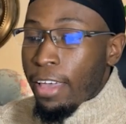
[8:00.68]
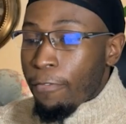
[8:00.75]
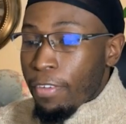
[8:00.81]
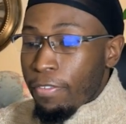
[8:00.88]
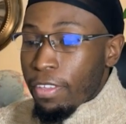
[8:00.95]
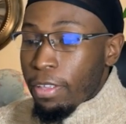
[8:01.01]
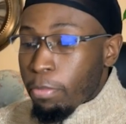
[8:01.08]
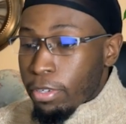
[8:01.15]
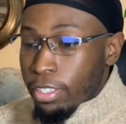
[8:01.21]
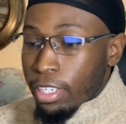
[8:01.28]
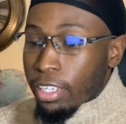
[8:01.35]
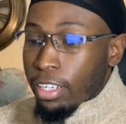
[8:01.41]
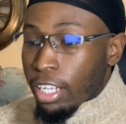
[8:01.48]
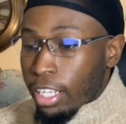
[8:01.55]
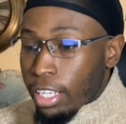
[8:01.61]

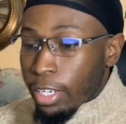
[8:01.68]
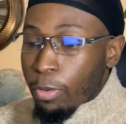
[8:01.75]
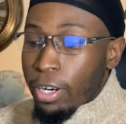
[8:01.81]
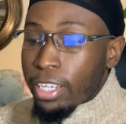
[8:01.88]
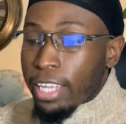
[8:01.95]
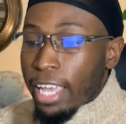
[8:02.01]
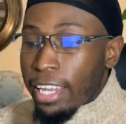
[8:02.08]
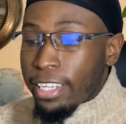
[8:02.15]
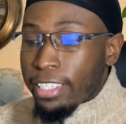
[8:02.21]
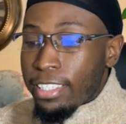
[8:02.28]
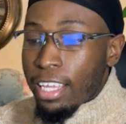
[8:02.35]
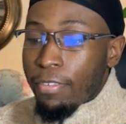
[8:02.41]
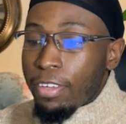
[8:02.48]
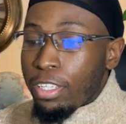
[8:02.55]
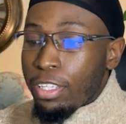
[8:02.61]
15% click rate, and
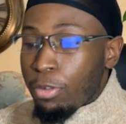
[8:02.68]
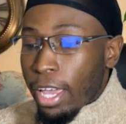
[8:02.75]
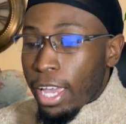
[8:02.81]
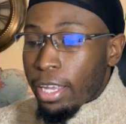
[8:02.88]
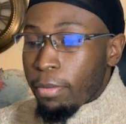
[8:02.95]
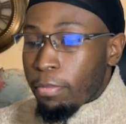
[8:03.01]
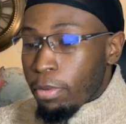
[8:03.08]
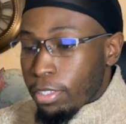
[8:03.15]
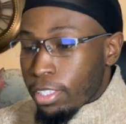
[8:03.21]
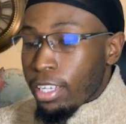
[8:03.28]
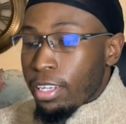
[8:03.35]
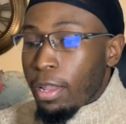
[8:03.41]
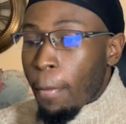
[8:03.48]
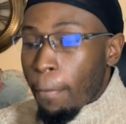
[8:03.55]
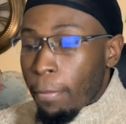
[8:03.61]
7 to
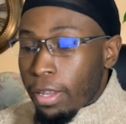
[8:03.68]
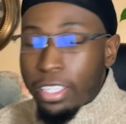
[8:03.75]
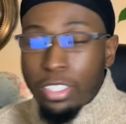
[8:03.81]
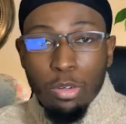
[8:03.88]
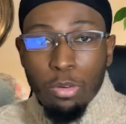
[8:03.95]
8% place